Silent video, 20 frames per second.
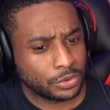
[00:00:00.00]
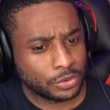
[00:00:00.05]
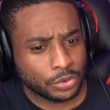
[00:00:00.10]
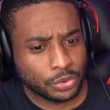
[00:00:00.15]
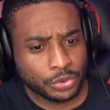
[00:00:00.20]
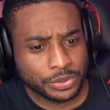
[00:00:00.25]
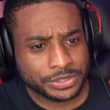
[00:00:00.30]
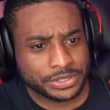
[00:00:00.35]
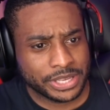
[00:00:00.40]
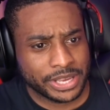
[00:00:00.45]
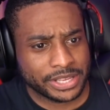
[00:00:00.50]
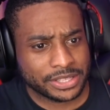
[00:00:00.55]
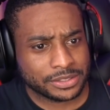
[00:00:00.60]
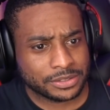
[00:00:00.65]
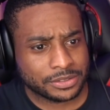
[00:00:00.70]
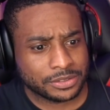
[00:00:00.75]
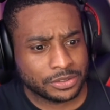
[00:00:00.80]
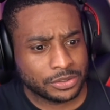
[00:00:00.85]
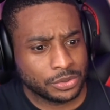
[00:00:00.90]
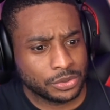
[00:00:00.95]
Who is that?
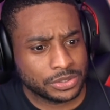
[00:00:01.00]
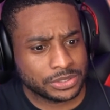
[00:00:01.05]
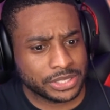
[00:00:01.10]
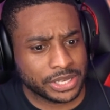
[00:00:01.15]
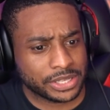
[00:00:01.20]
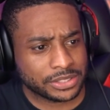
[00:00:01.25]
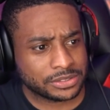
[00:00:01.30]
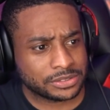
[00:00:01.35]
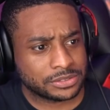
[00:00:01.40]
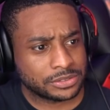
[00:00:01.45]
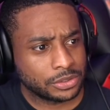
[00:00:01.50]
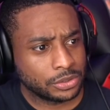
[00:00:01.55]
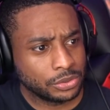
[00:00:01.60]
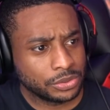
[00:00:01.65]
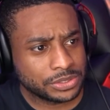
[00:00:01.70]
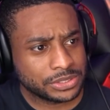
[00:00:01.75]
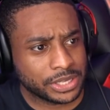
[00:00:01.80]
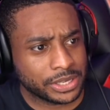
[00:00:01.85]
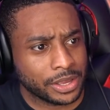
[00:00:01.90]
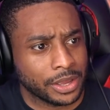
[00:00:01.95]
Who is that? Who
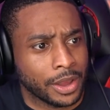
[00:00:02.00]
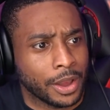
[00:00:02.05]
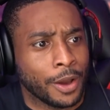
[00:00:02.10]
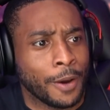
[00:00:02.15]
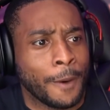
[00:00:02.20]
is that?